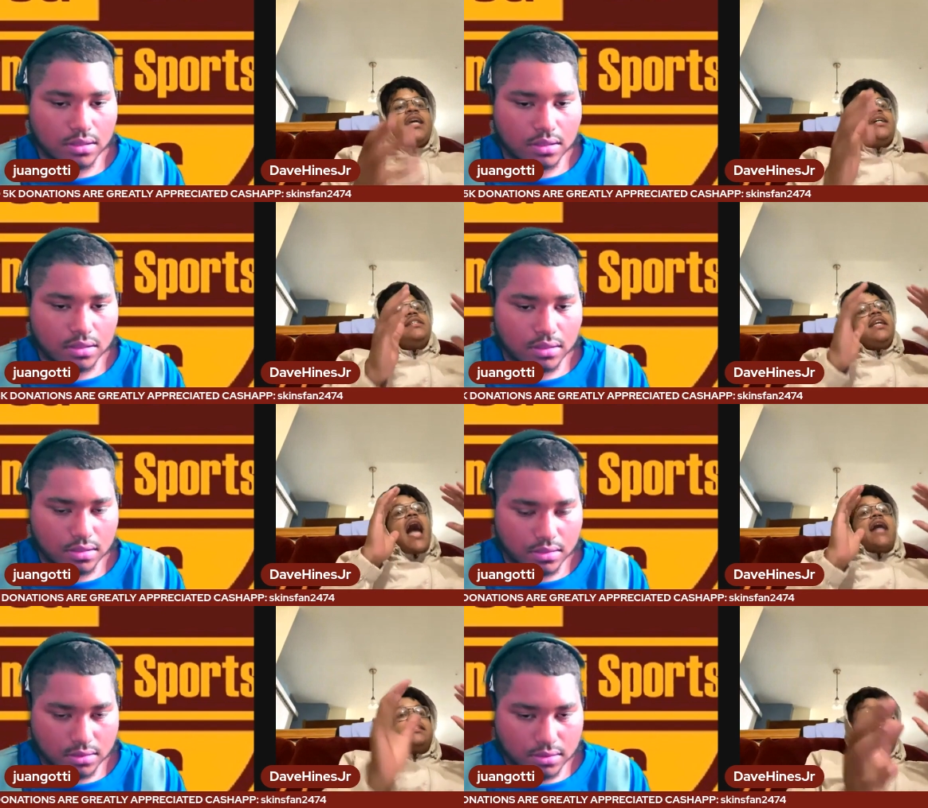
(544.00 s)
Speaker 1: See, I
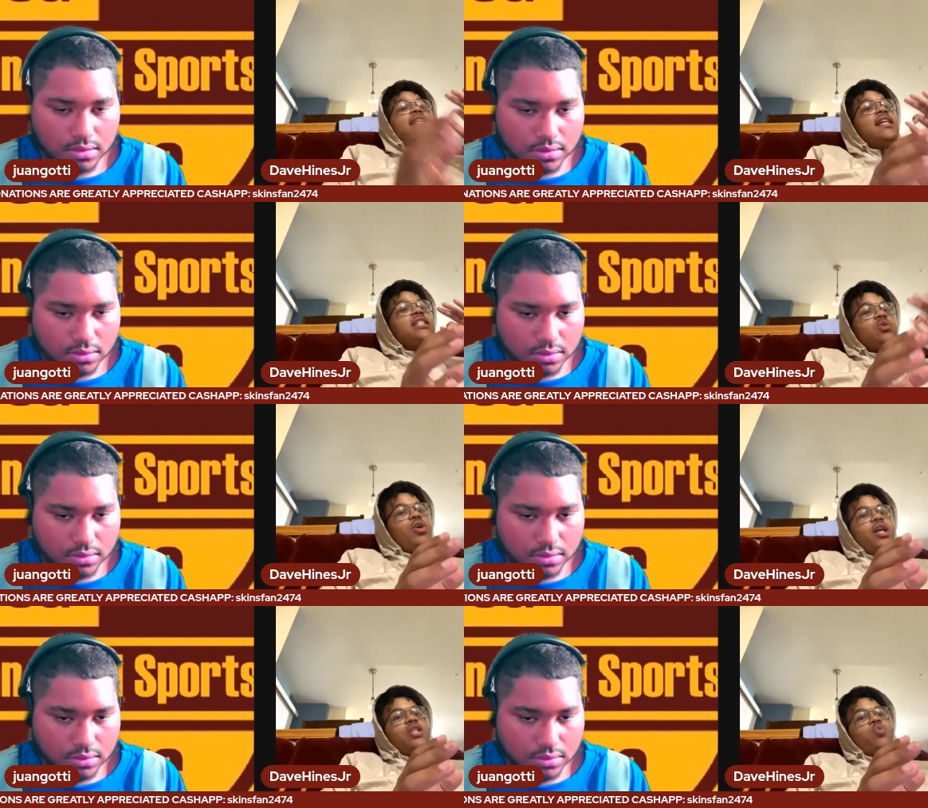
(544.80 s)
see. This is where it
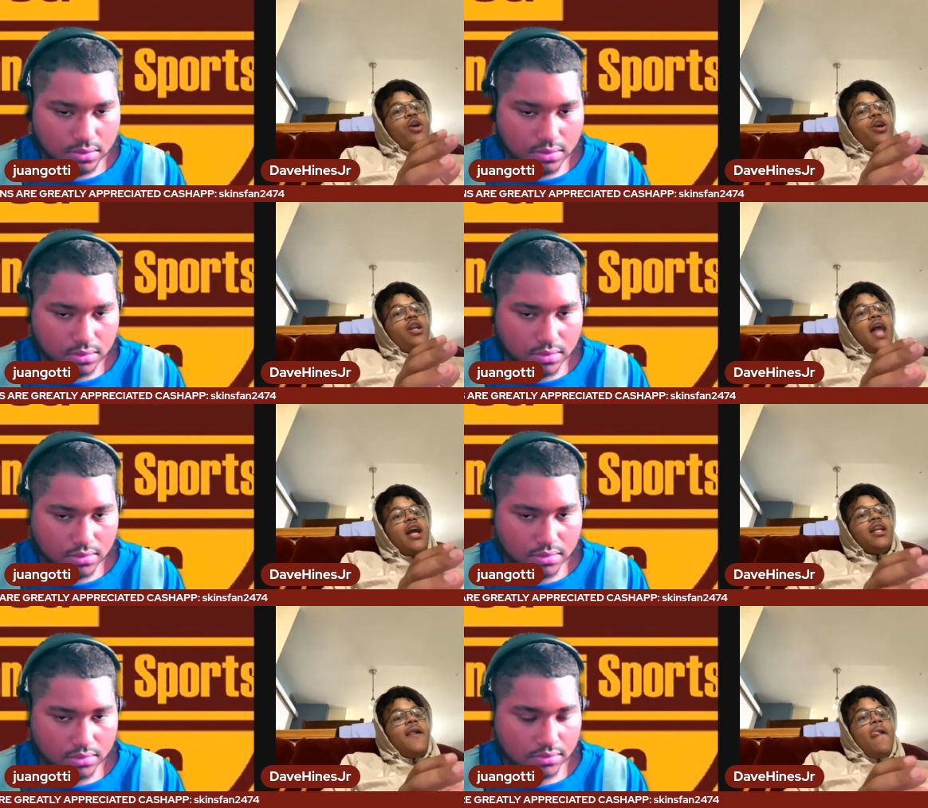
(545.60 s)
gets weird. Like,
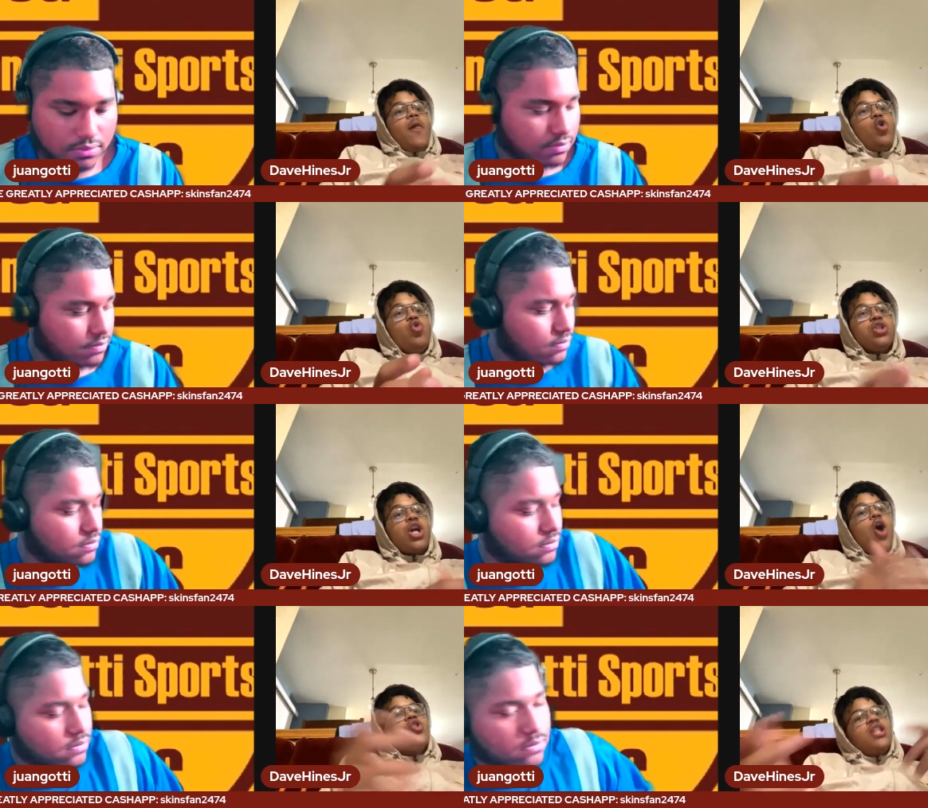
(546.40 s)
who's
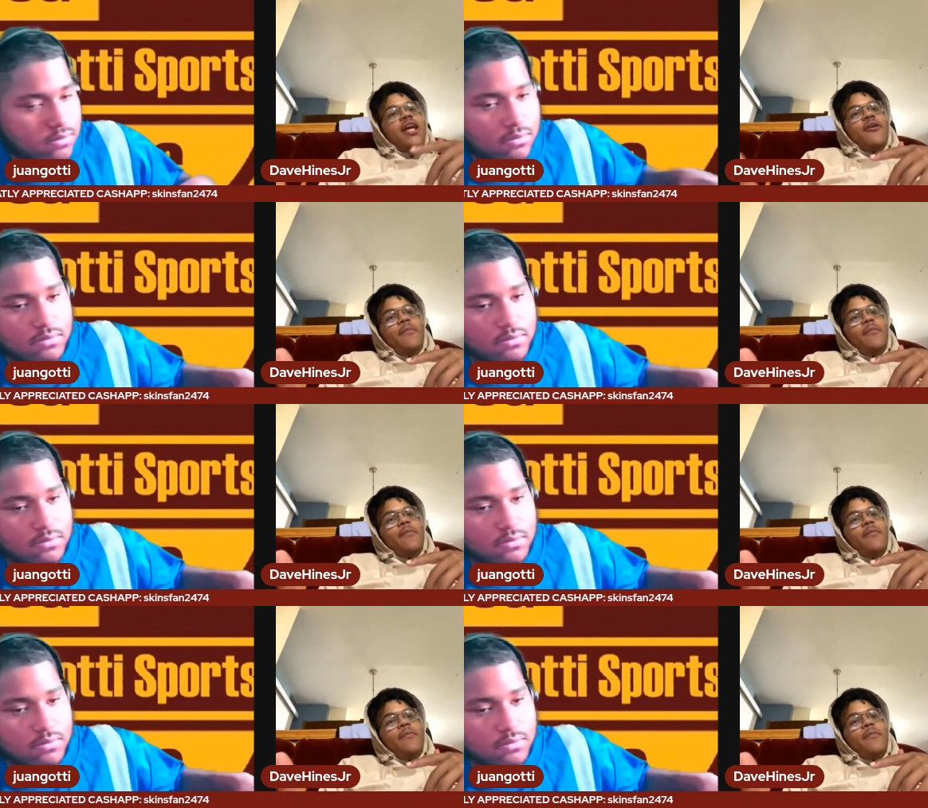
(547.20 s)
coaching him?